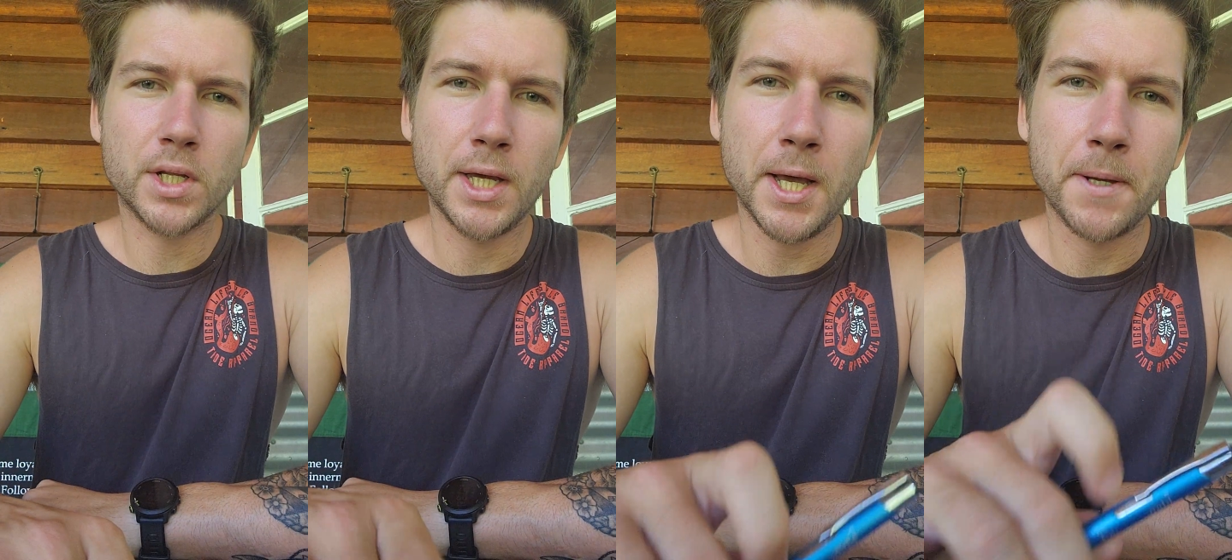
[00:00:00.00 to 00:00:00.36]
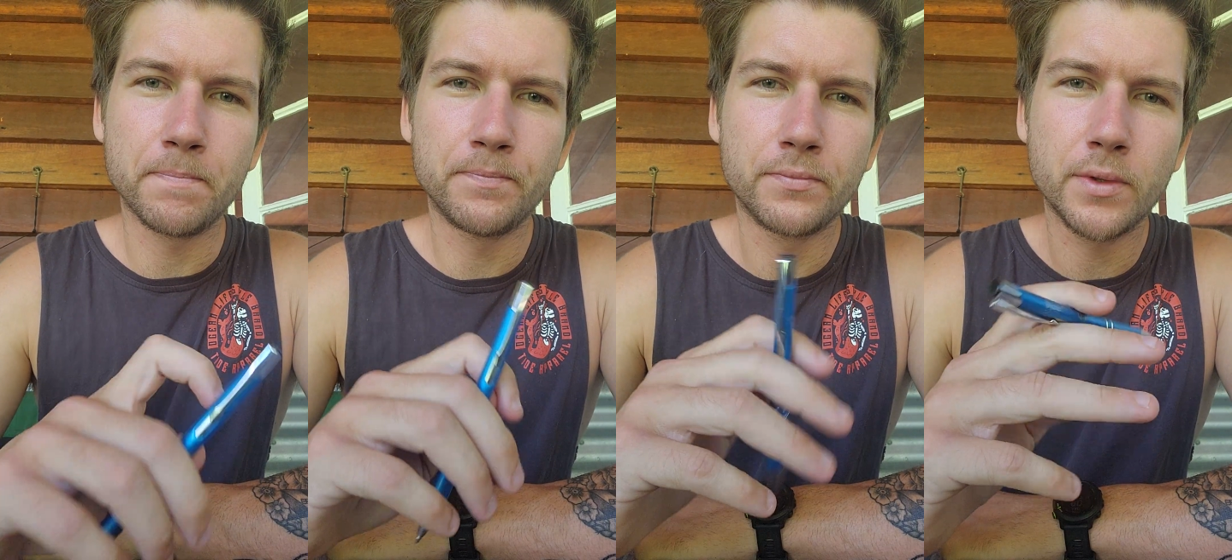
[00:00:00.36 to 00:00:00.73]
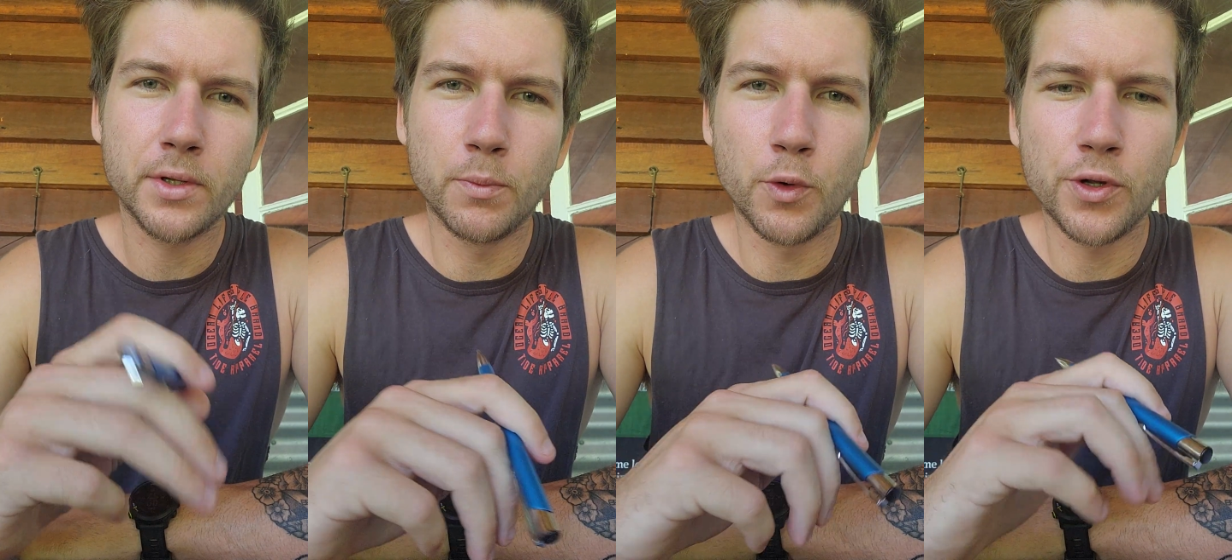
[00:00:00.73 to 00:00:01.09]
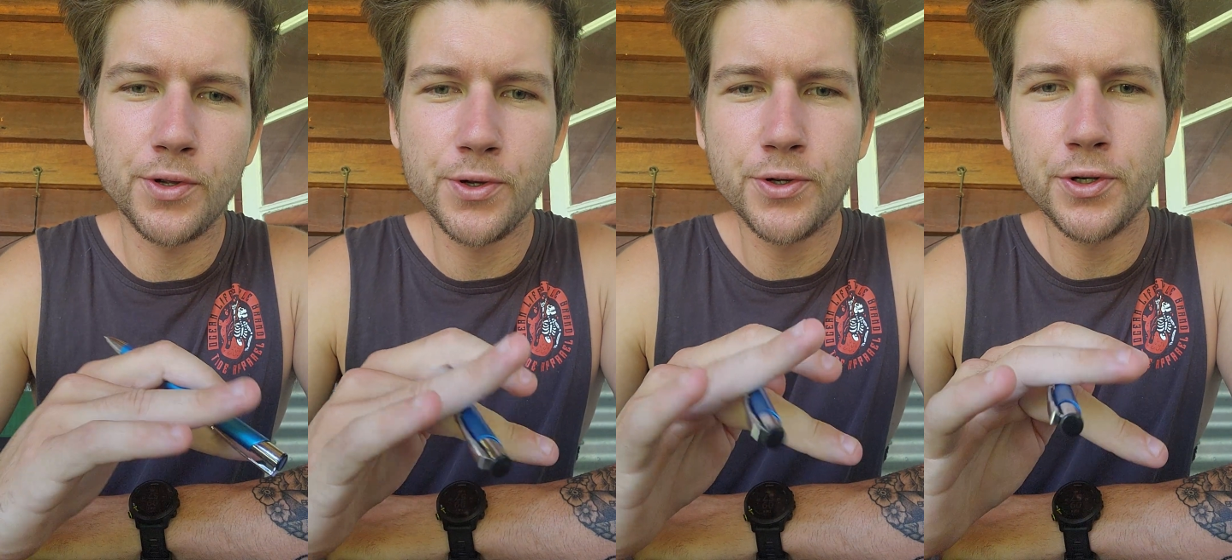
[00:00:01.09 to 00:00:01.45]
Okay, good
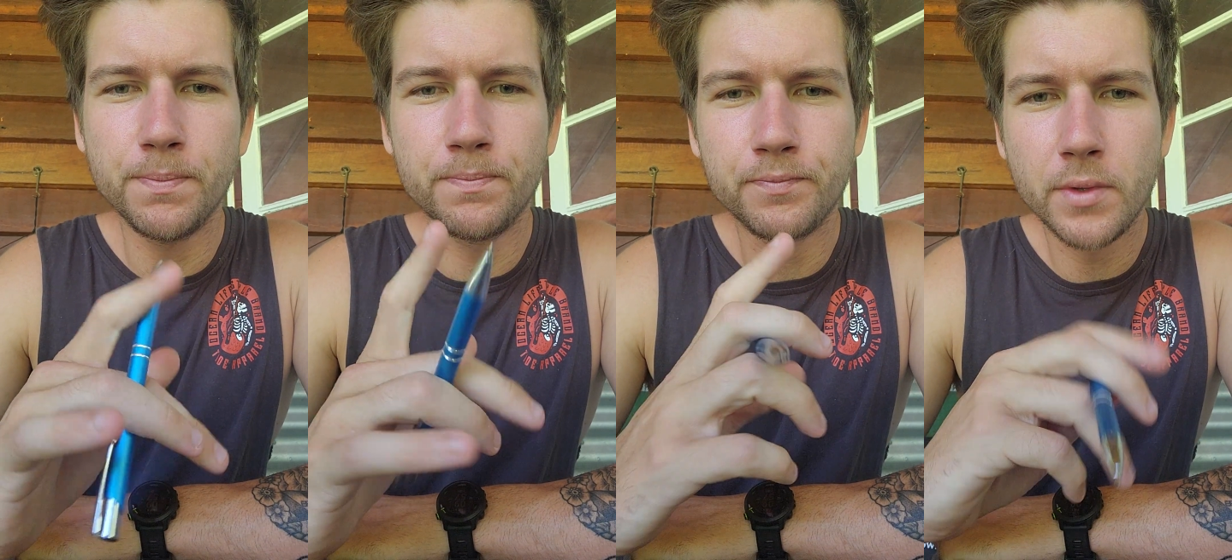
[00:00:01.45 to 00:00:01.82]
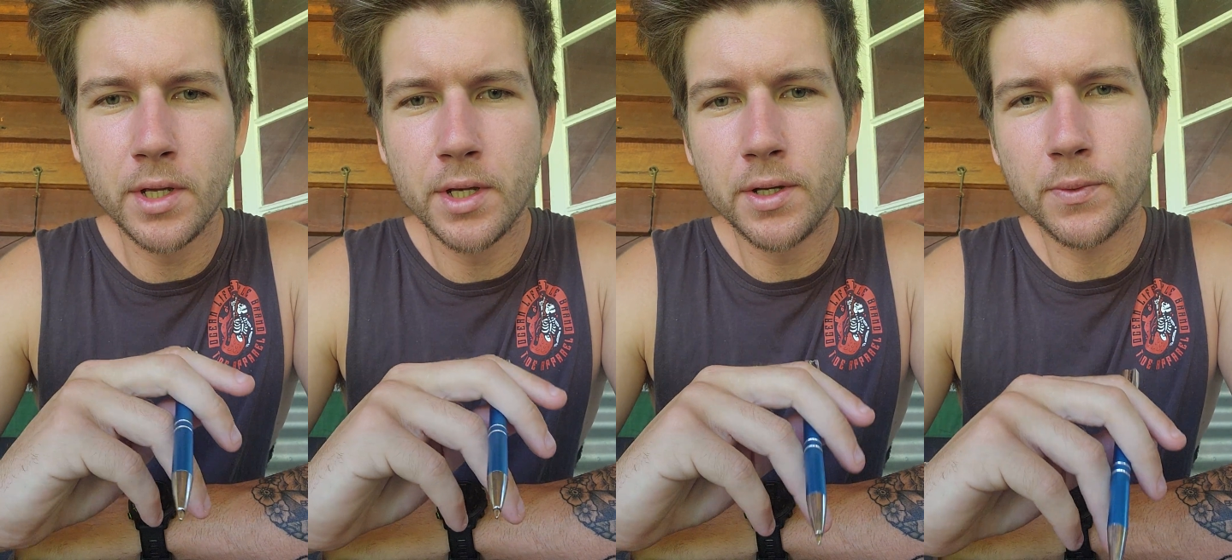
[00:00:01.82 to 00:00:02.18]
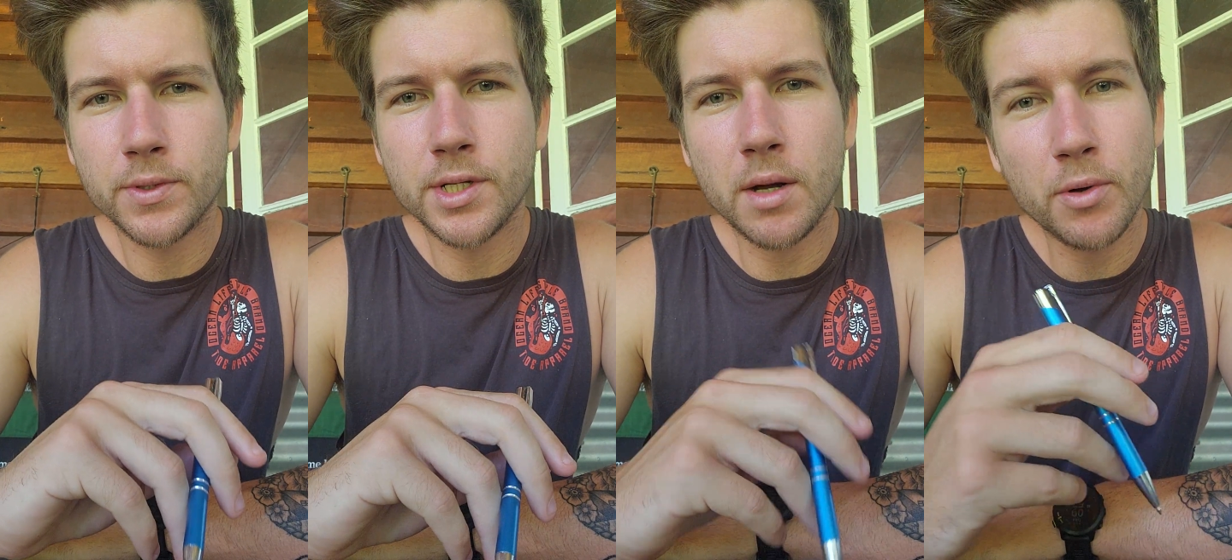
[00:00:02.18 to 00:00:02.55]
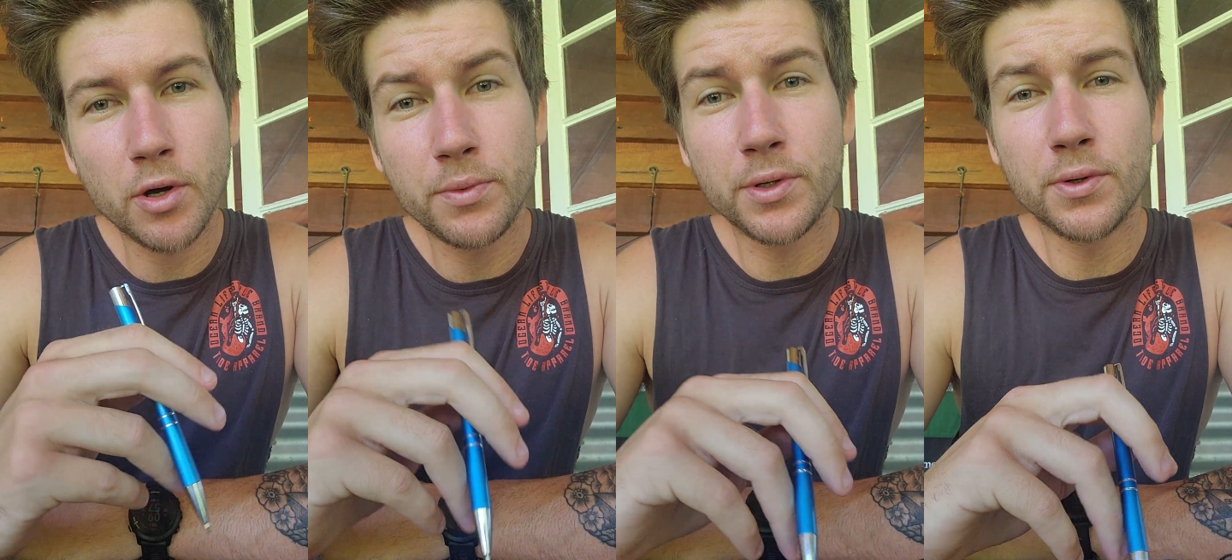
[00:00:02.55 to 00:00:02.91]
morning YouTube. What's up?
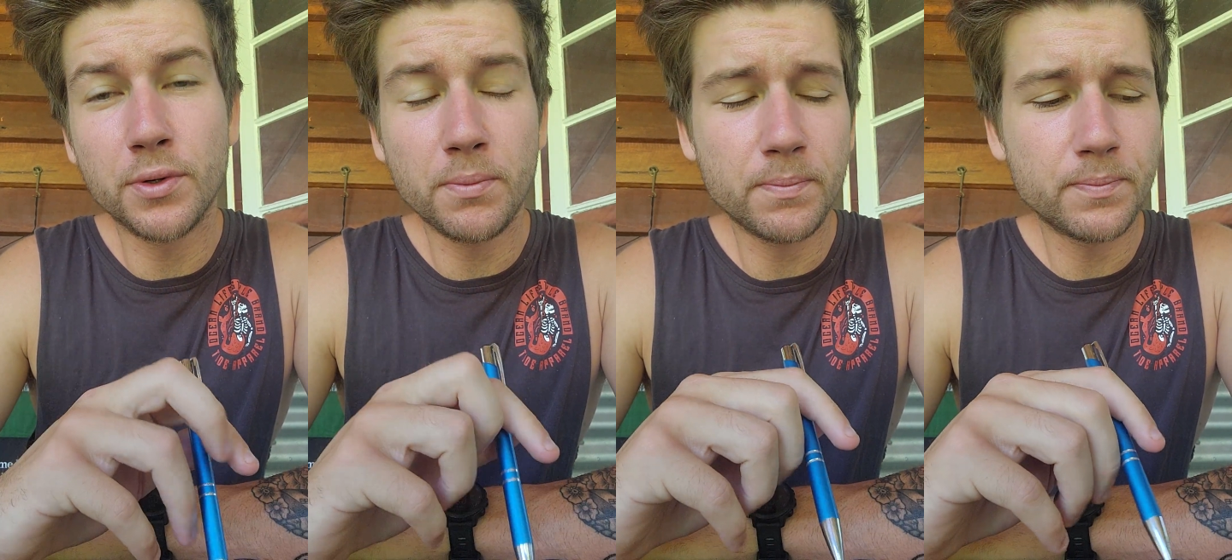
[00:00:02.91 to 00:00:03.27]
Hope you're good.